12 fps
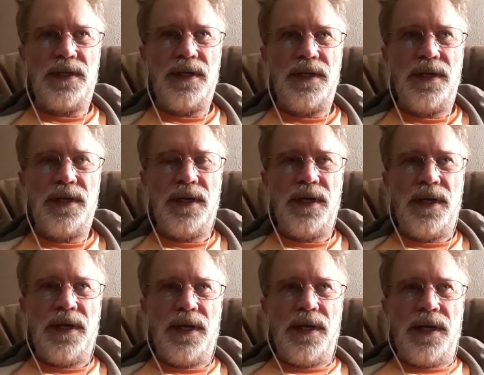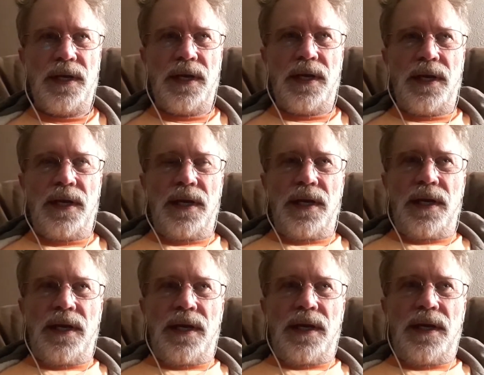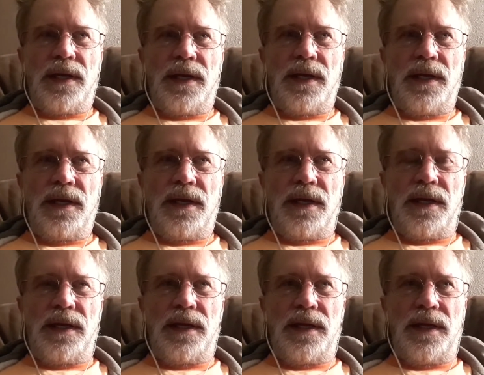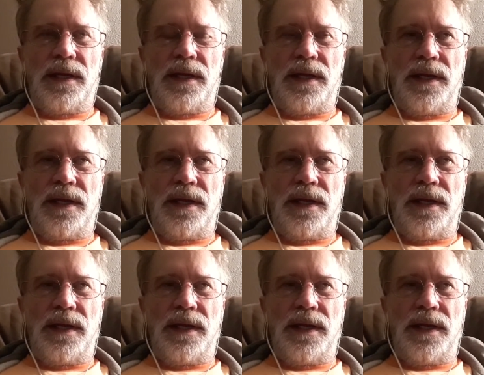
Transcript: Nothing is said.